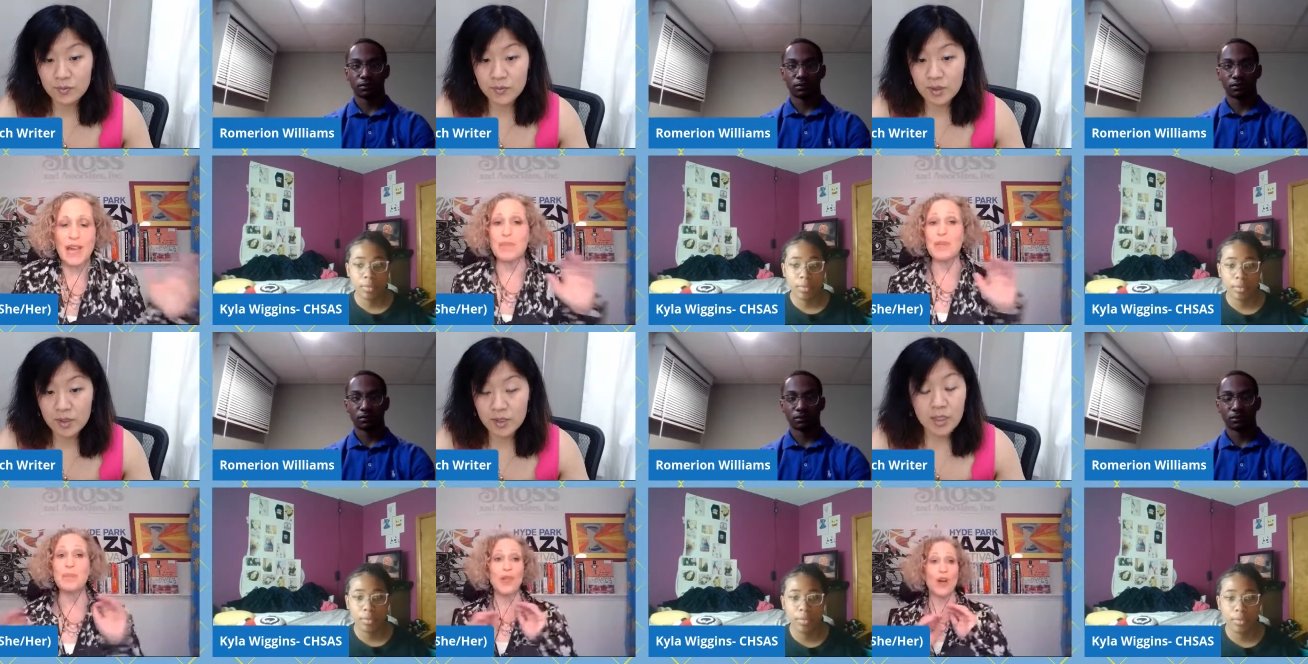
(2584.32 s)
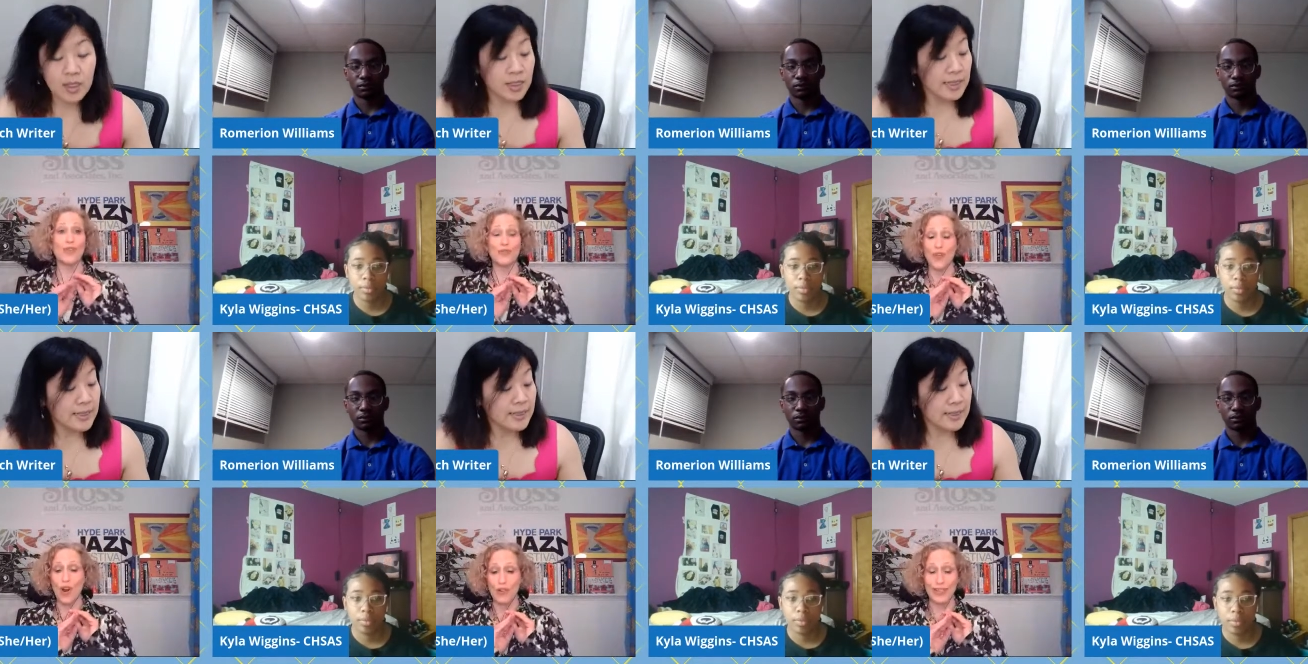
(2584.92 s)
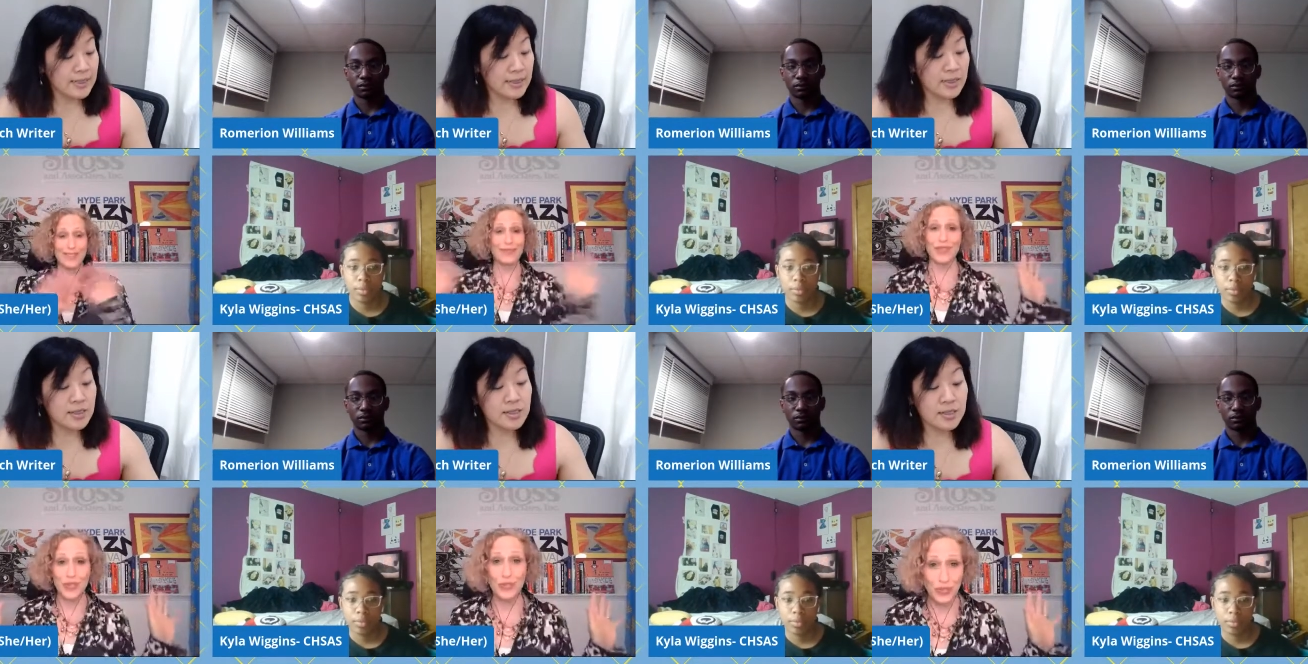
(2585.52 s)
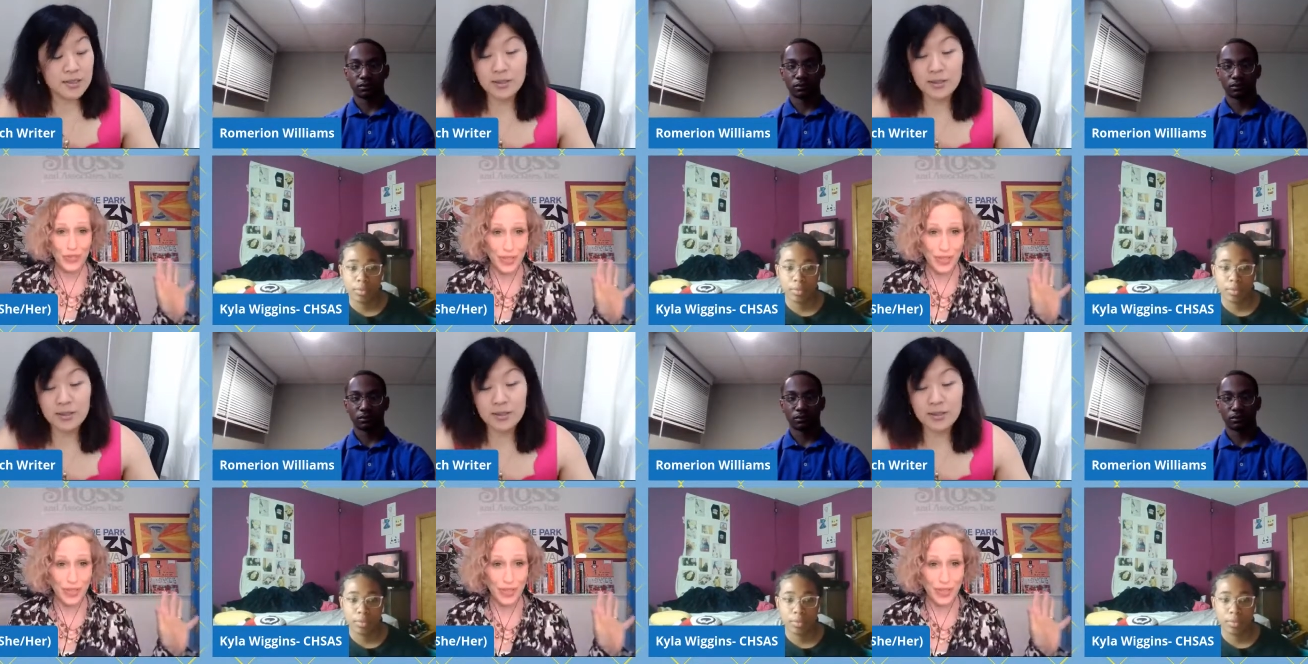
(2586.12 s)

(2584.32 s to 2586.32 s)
Speaker 1: and people are are you're